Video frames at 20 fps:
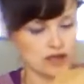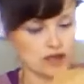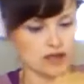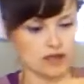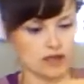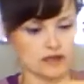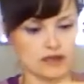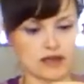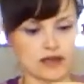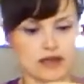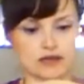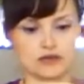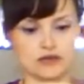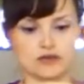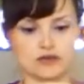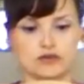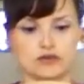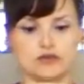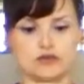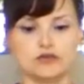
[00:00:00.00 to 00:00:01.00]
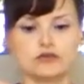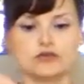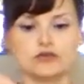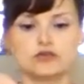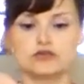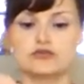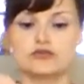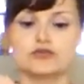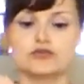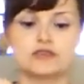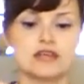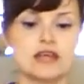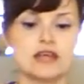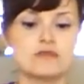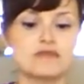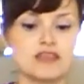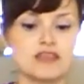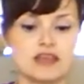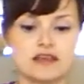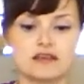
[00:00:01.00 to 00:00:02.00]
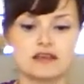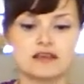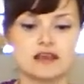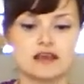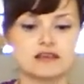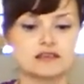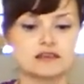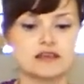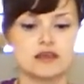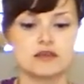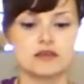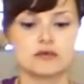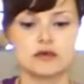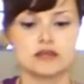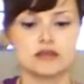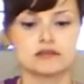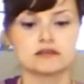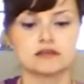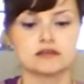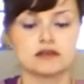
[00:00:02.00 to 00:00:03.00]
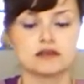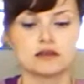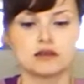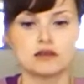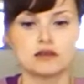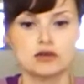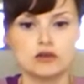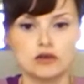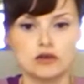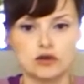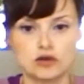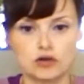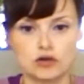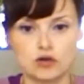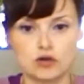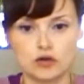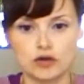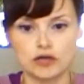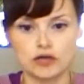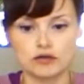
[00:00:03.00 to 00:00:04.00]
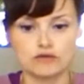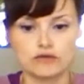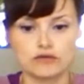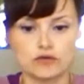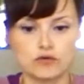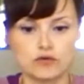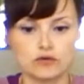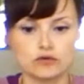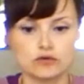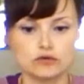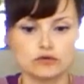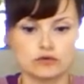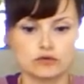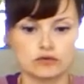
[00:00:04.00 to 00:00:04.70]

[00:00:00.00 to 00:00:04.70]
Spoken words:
And then you can do the same thing as the other one, accordion fold.